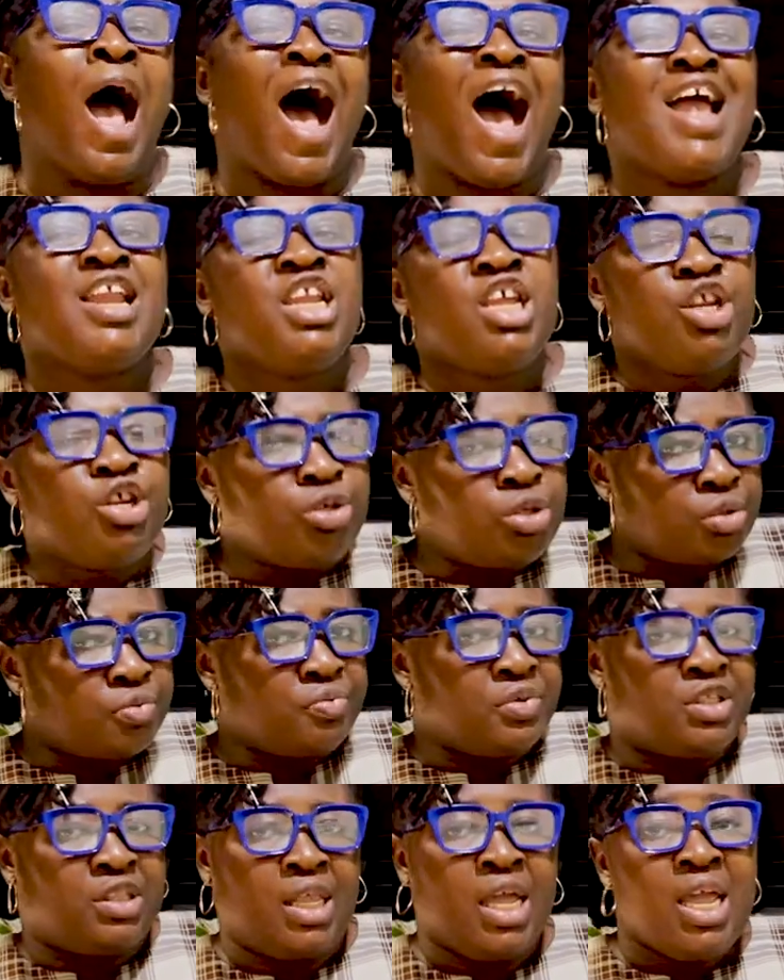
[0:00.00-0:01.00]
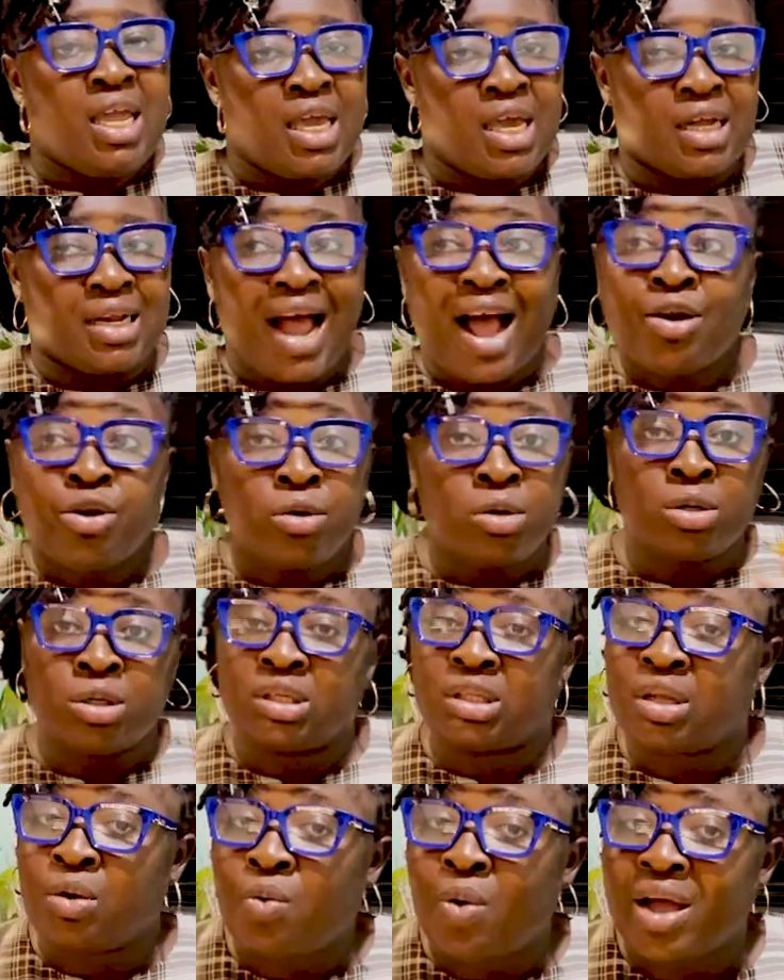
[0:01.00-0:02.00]
I need you to rethink it. I don't
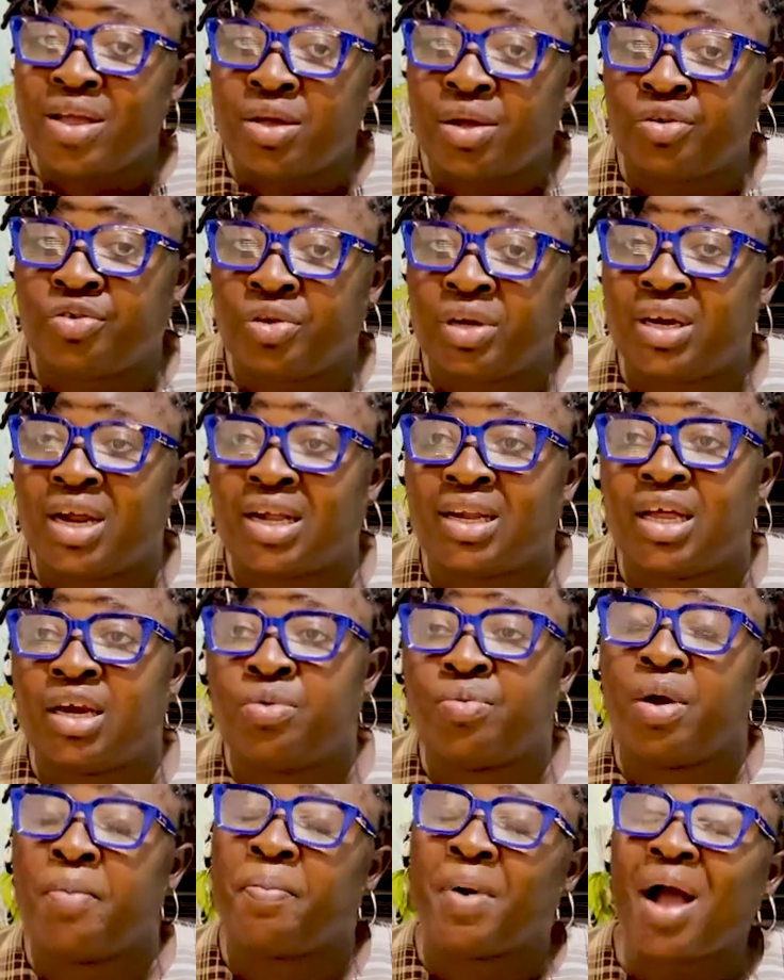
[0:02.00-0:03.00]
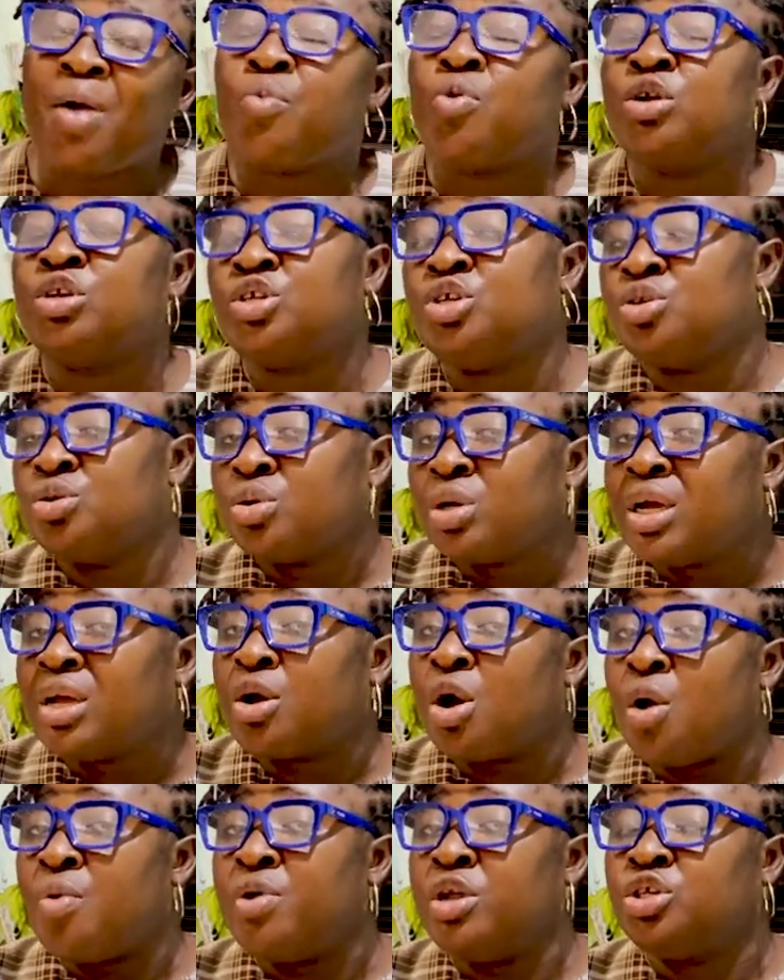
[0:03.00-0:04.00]
understand why you're doing that anyway, but I want to
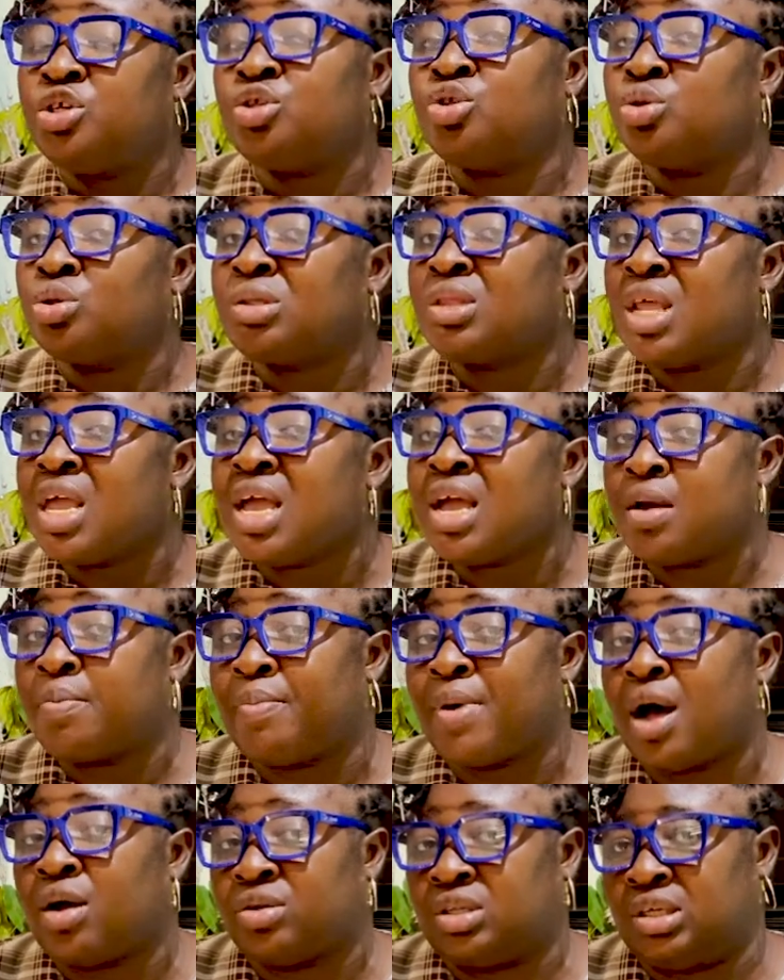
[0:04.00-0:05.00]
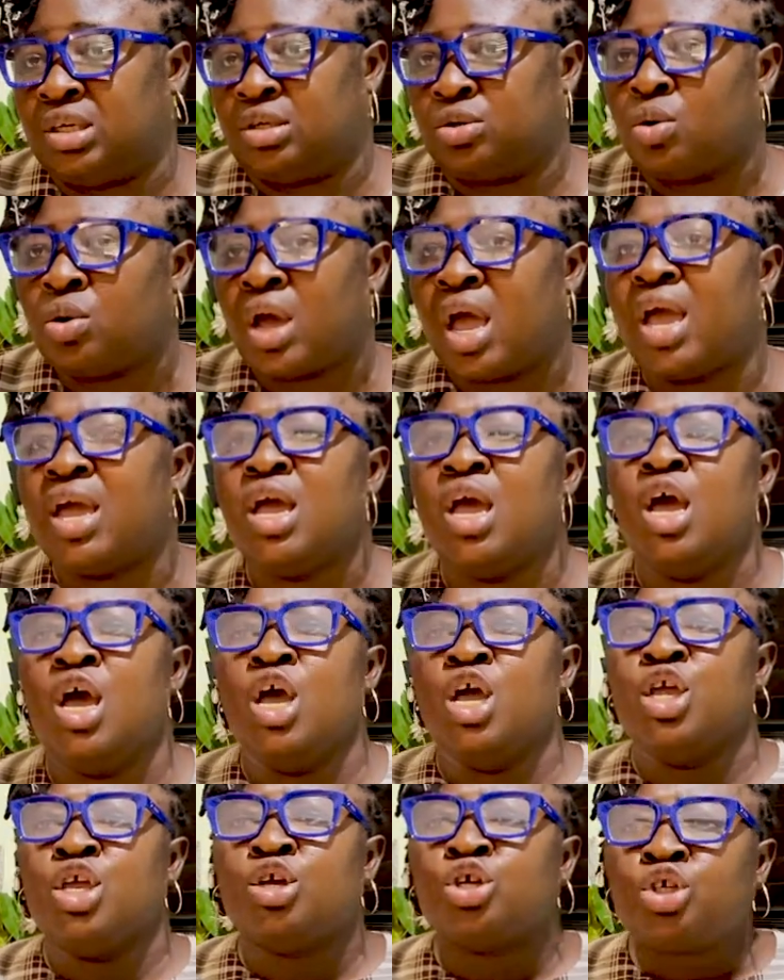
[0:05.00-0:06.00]
encourage you to think about it, okay?
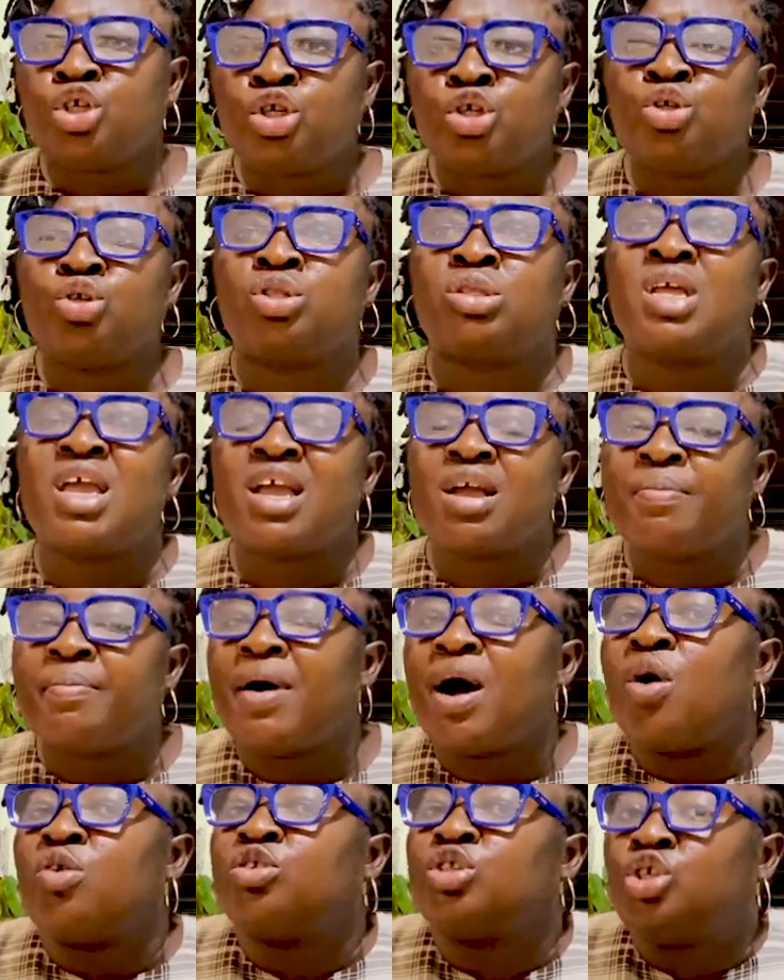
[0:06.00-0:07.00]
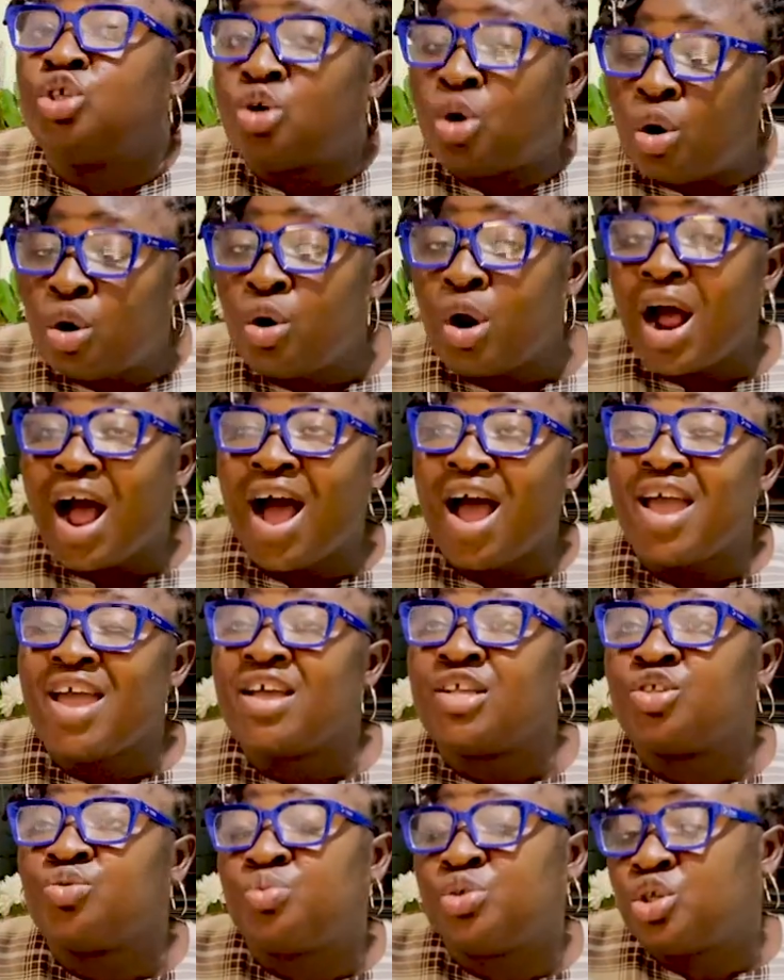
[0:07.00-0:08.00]
You should think about your
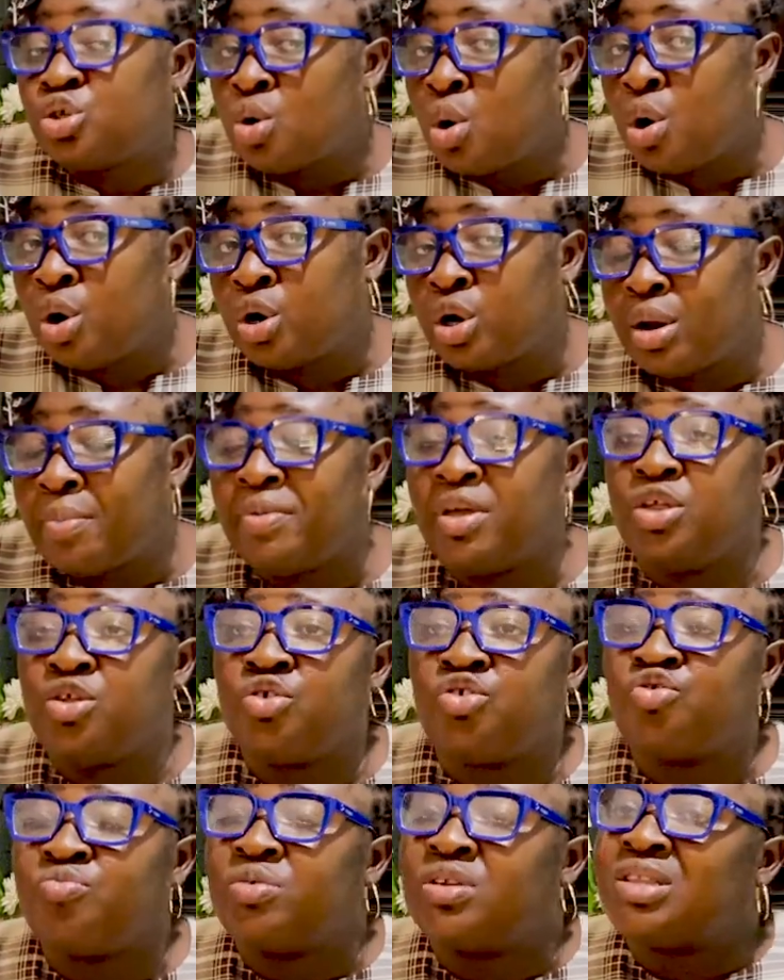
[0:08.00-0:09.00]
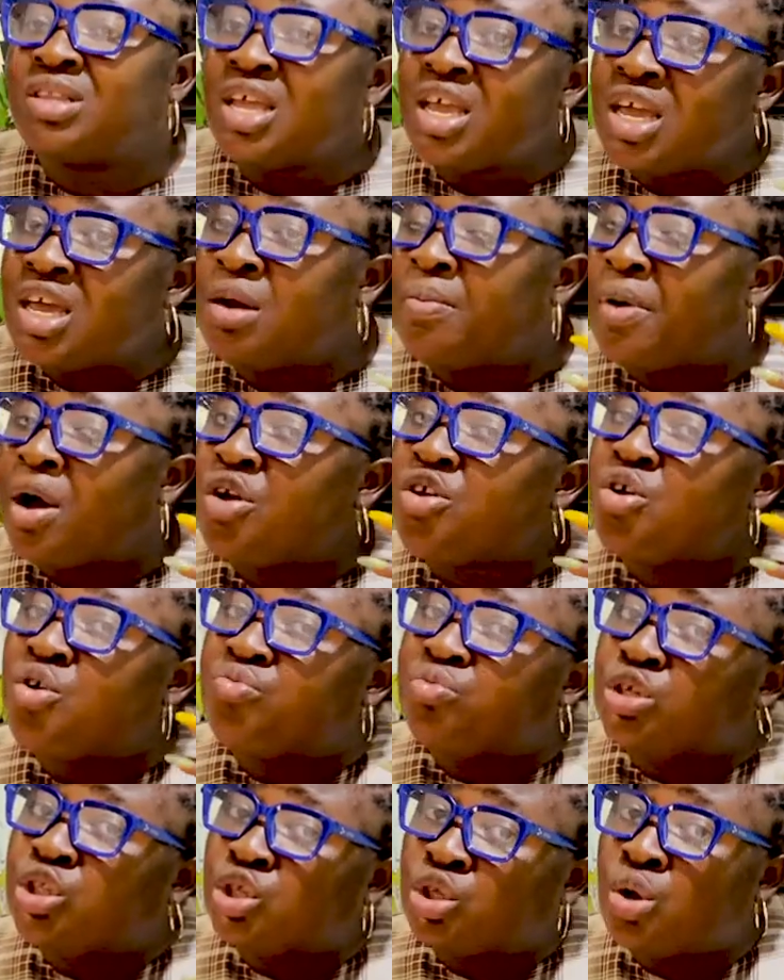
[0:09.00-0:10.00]
highest return. I mean, you should be thinking about your
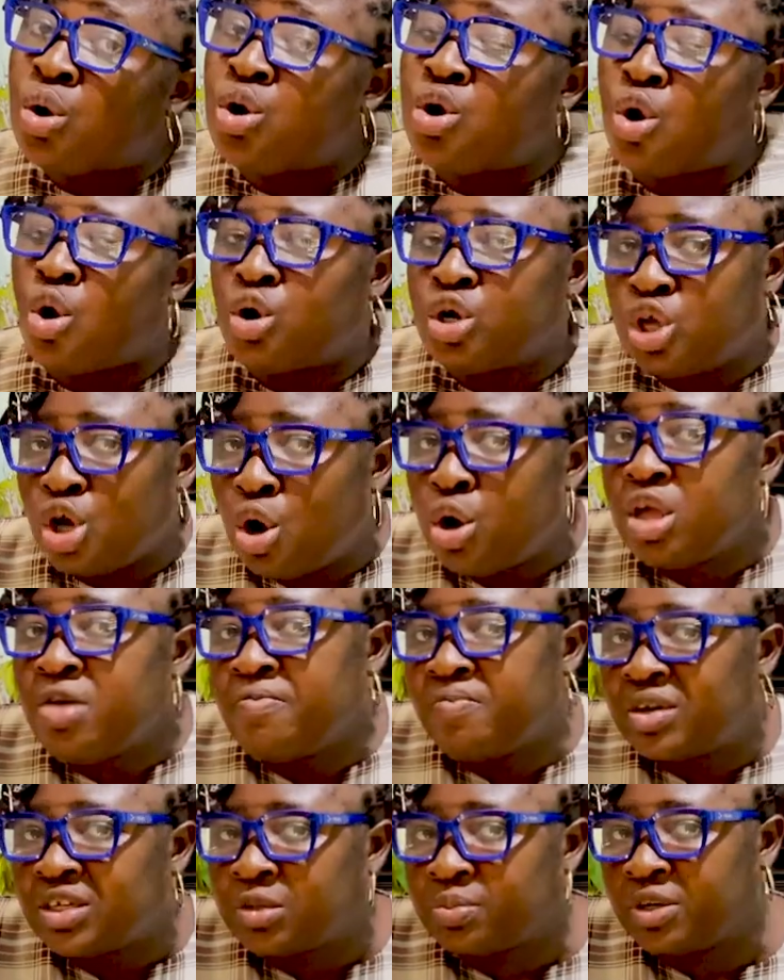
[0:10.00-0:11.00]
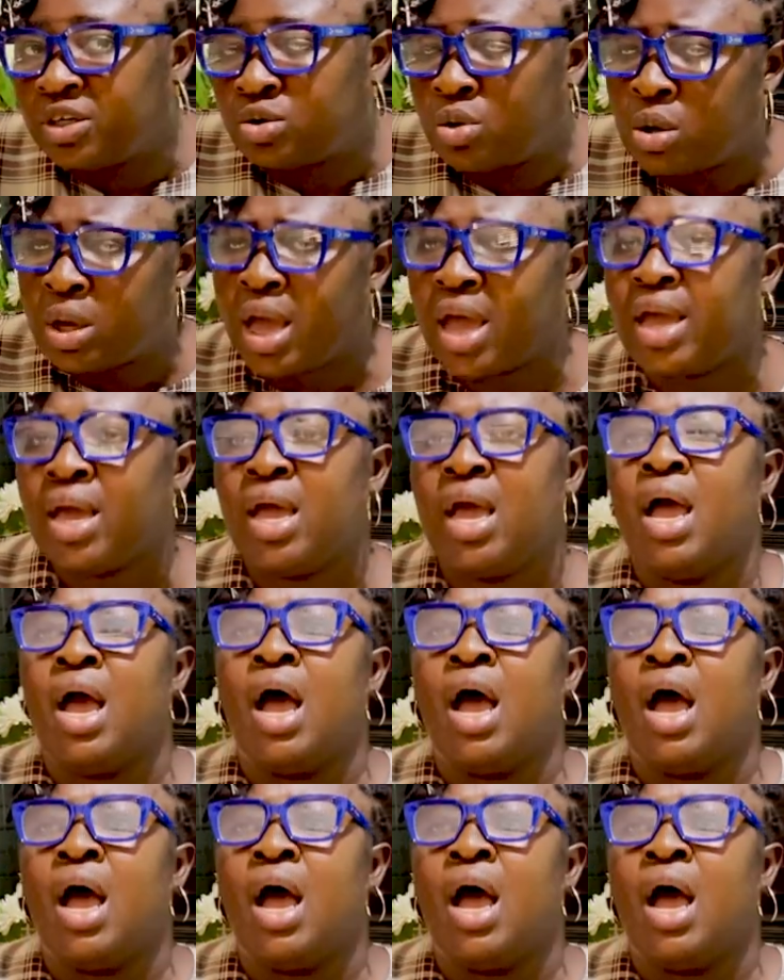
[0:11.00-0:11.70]
return on your investment, okay?